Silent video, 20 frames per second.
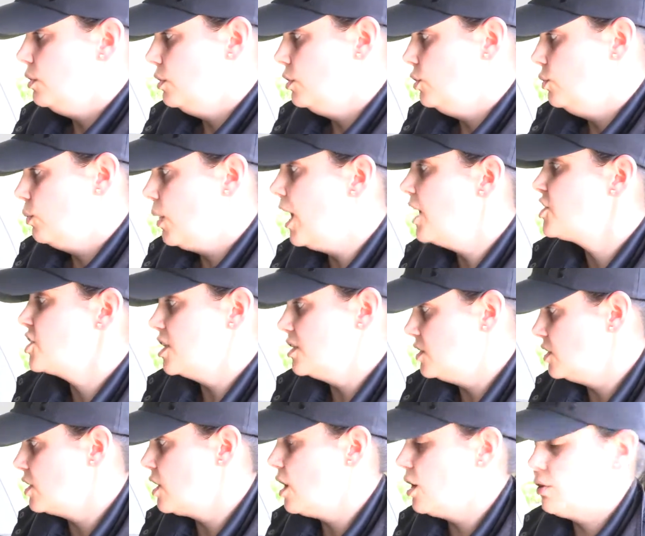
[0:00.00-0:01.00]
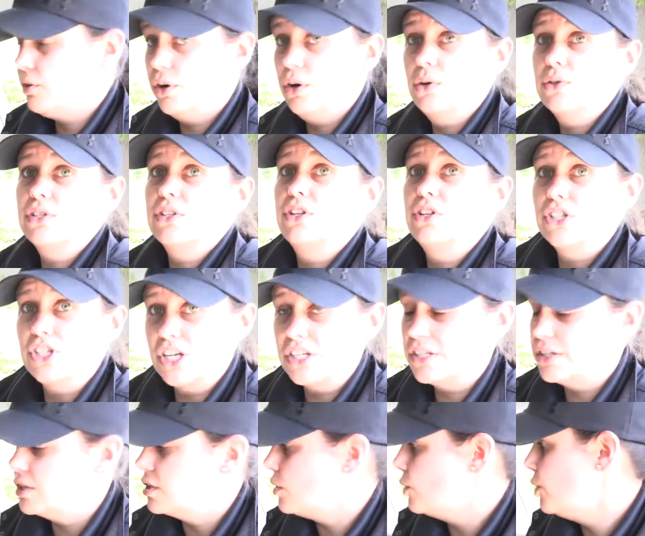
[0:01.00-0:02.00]
watch as the dog grows and
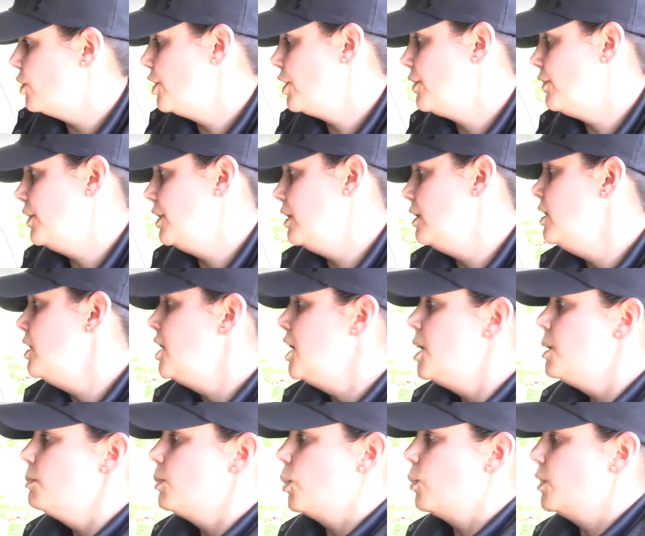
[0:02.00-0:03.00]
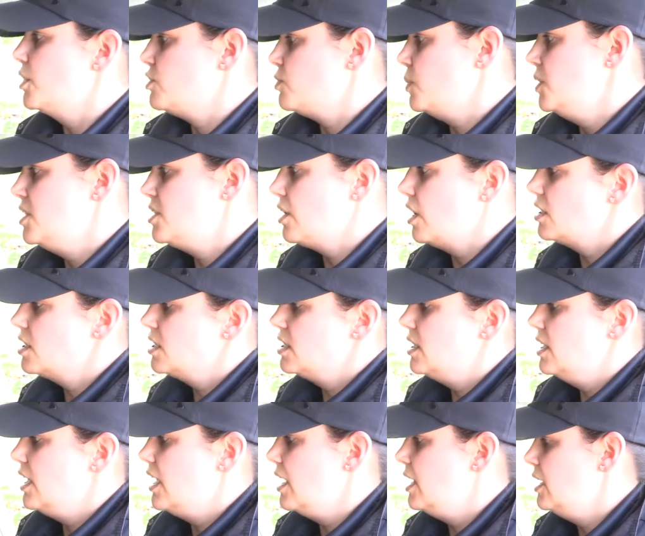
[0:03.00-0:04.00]
adjust it accordingly. But once we start to
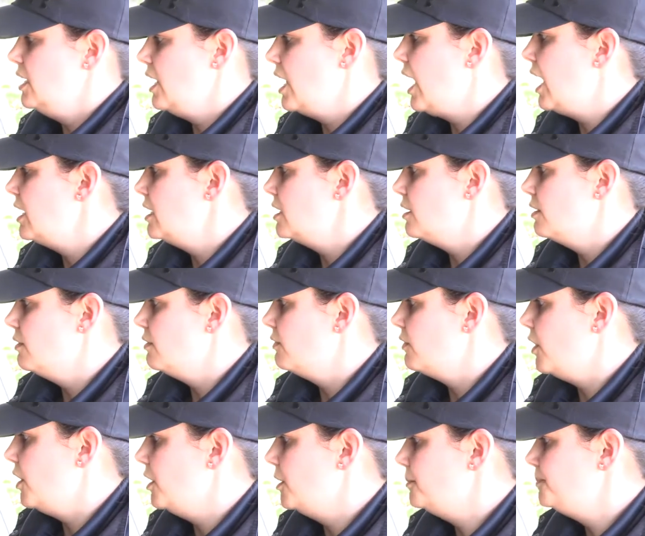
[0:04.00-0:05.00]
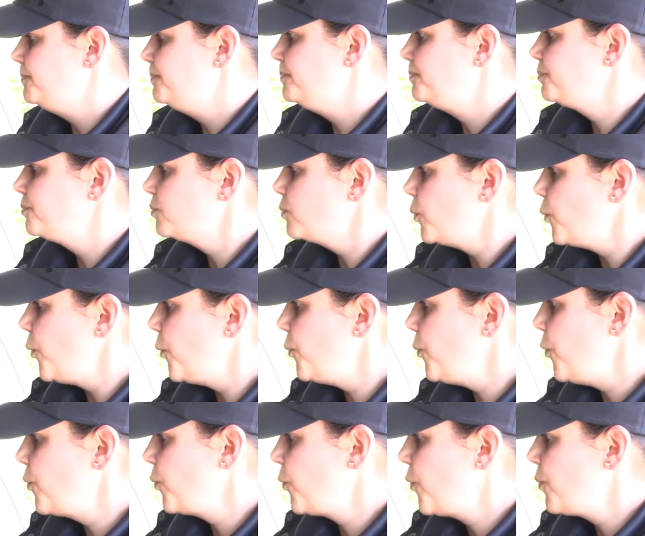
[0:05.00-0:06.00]
see any kind of,
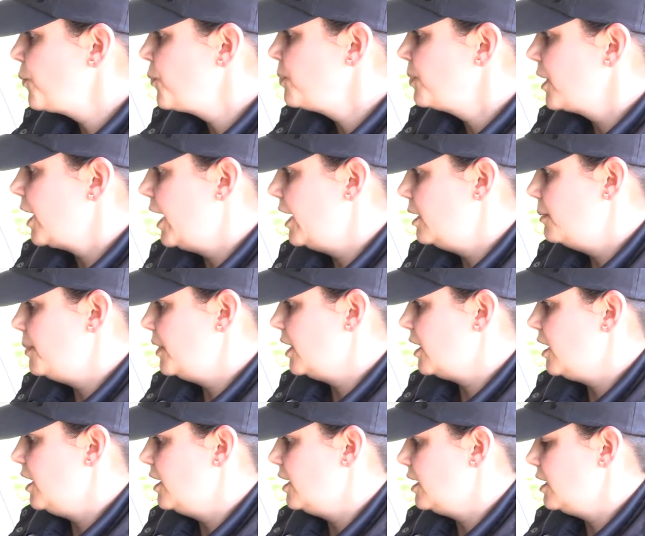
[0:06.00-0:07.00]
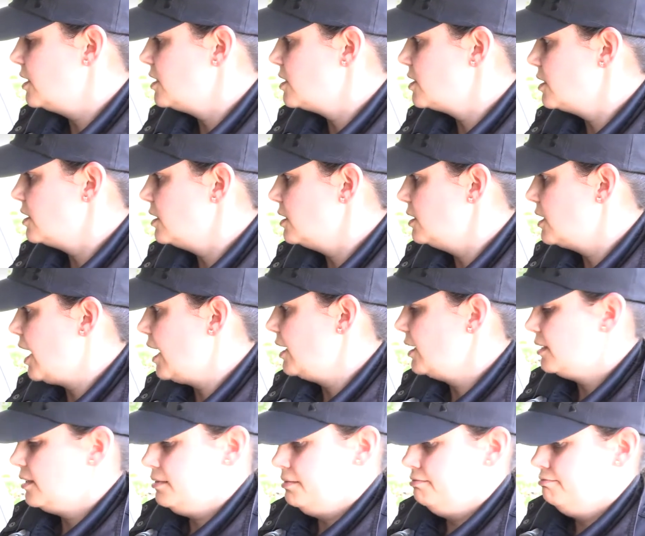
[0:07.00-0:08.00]
any bit cutting into the
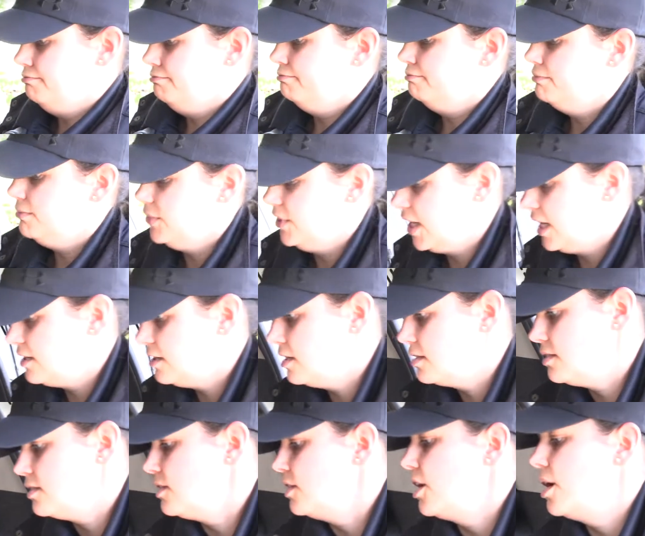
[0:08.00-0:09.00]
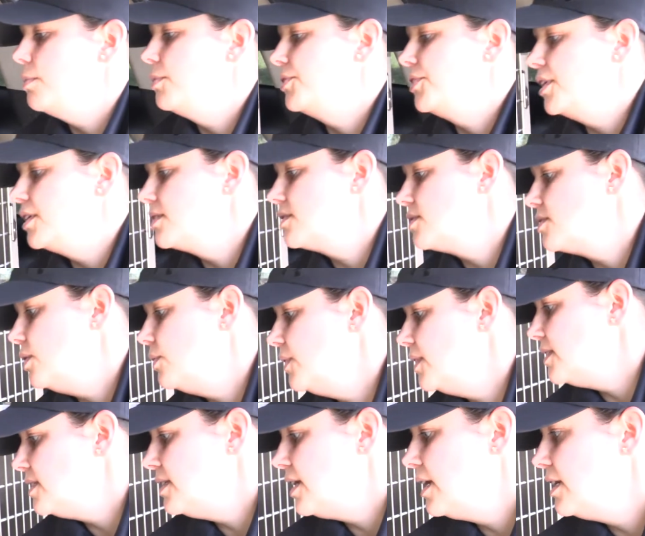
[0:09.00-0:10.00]
neck, that dog's gonna come with us. So
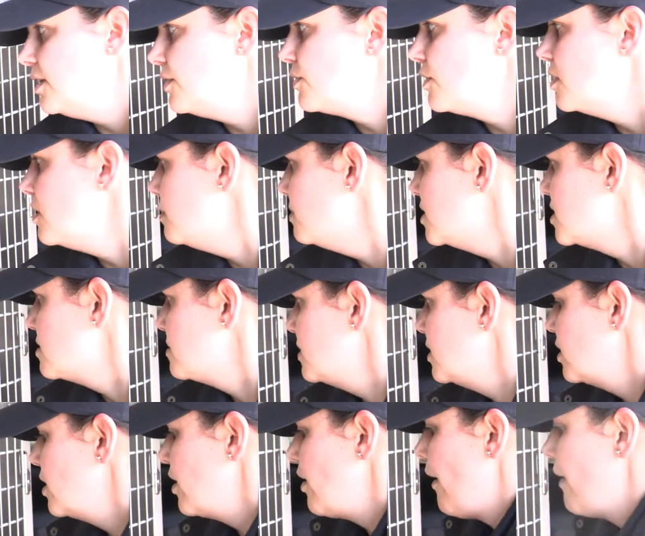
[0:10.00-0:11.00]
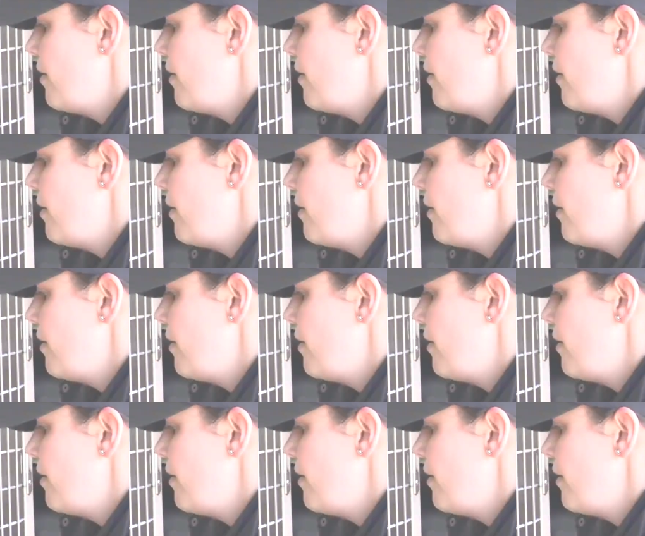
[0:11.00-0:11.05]
that's a 93-day misdemeanor.